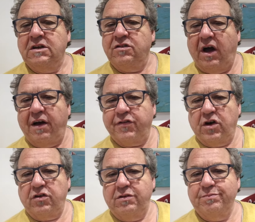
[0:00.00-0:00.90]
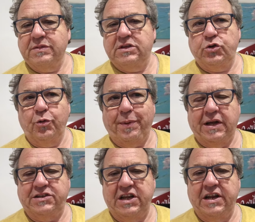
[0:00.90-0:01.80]
Well, I've got to um, do a bit
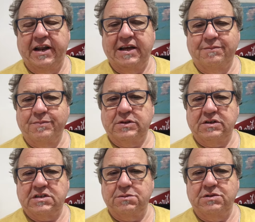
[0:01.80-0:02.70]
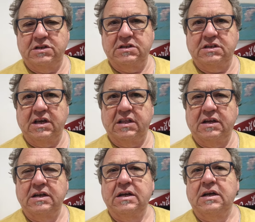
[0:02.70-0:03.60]
of dinner now. Go get some dinner together.
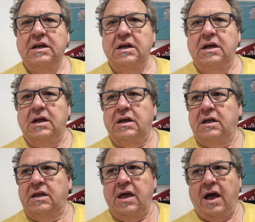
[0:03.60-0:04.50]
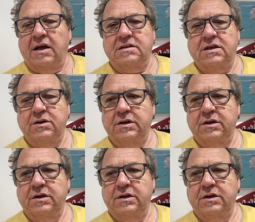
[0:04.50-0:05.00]
Yeah, so